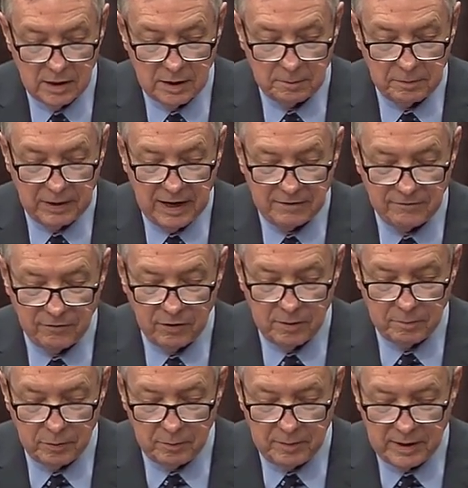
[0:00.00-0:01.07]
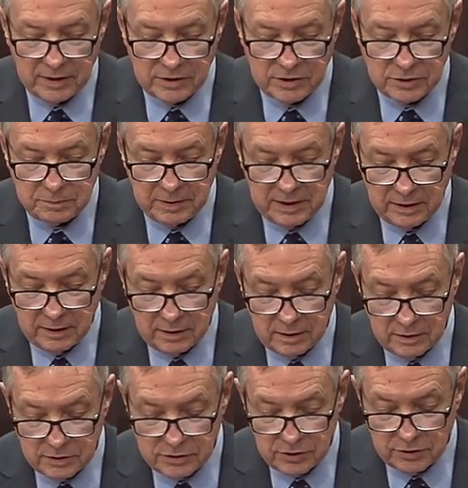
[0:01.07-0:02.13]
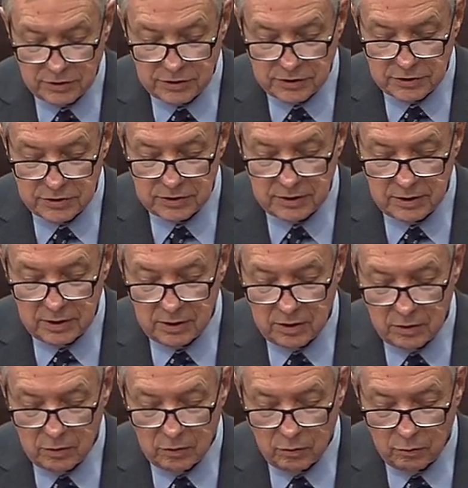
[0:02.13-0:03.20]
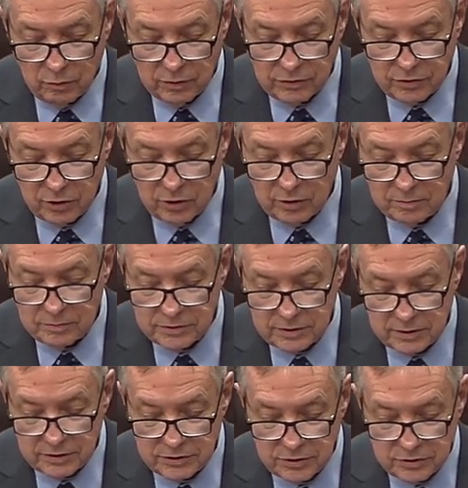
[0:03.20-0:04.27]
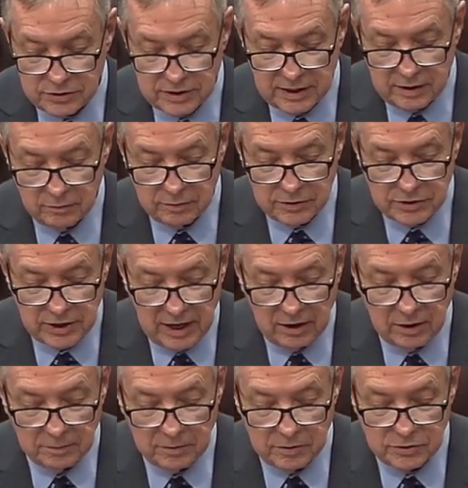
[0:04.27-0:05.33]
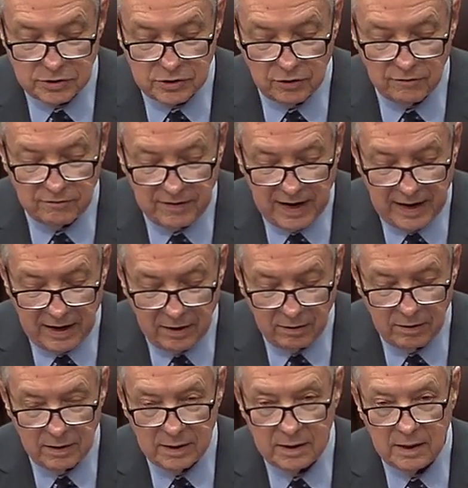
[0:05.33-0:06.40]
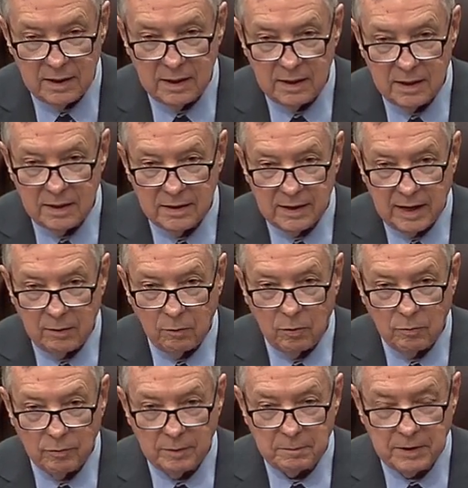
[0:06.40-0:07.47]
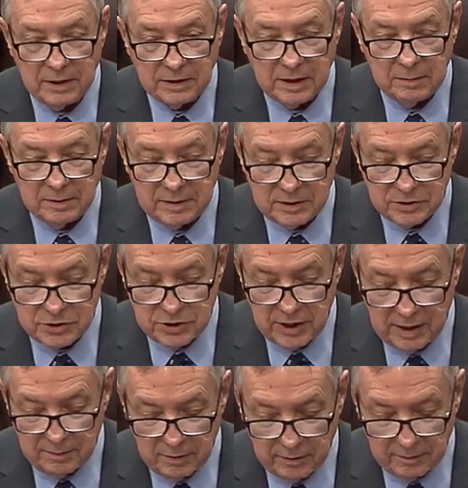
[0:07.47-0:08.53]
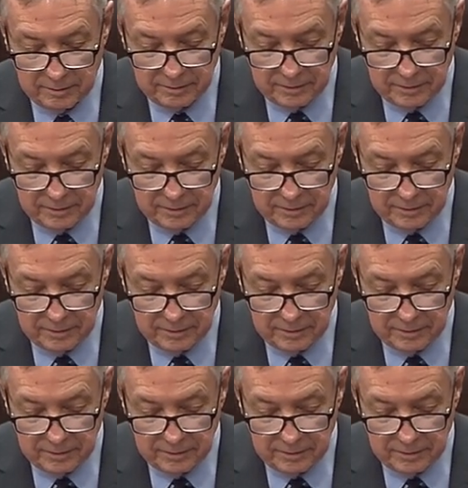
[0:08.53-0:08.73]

The platform permitted speak searches with terms associated with child abuse so vile that I won't repeat them in this chamber.